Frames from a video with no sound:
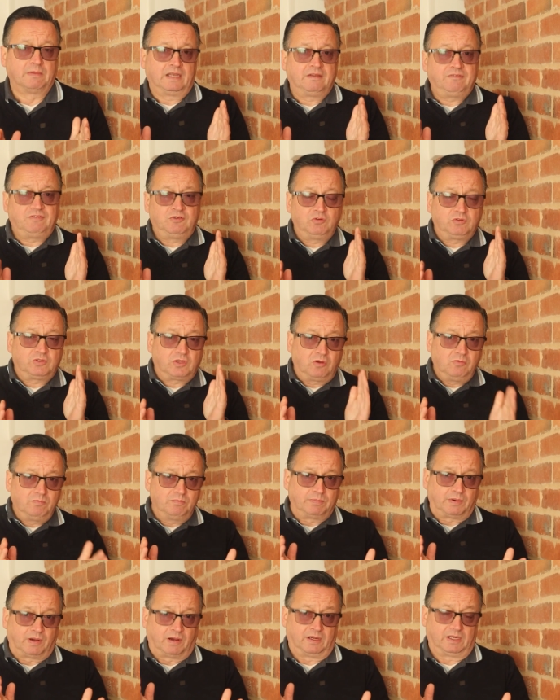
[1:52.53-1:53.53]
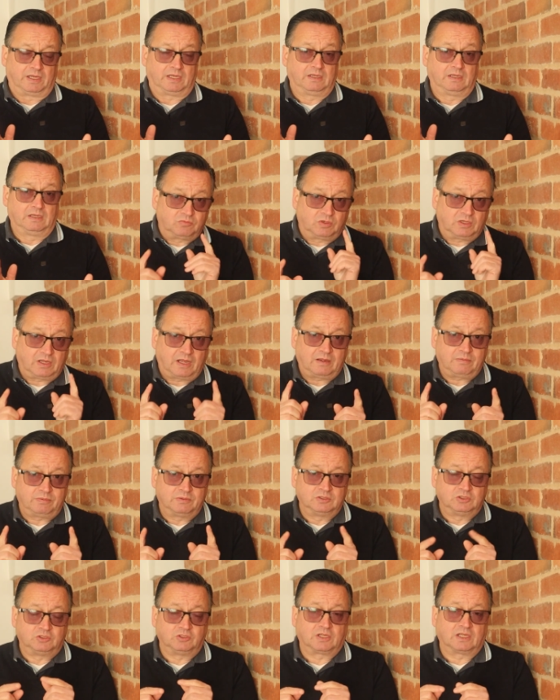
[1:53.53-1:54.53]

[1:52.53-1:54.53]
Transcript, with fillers: And if you don't buy, what happens?